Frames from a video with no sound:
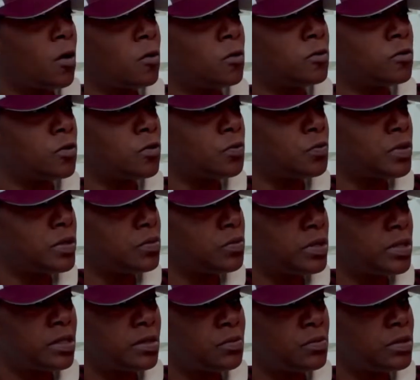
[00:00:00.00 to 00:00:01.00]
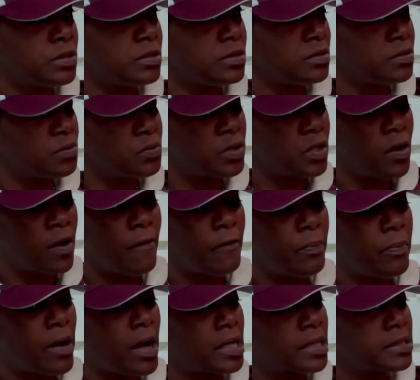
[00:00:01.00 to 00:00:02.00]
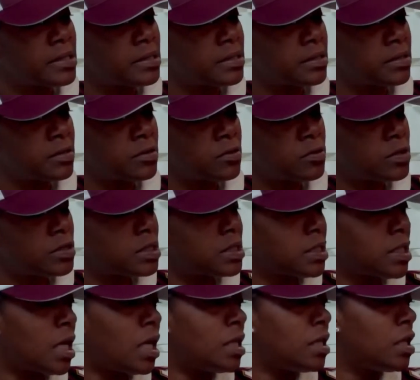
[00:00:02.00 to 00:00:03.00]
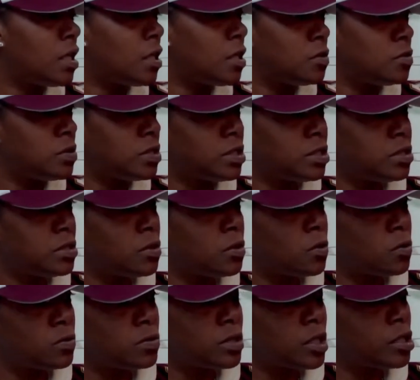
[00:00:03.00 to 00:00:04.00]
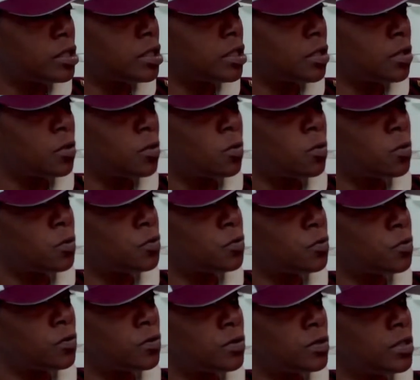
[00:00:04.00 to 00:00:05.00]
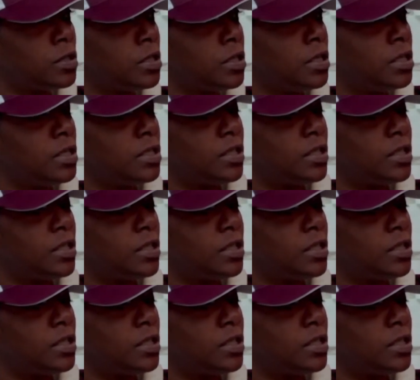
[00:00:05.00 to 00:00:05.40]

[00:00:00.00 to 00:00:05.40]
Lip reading: own though. We'll have practice, and then on the sideline you see a whole daycare going on.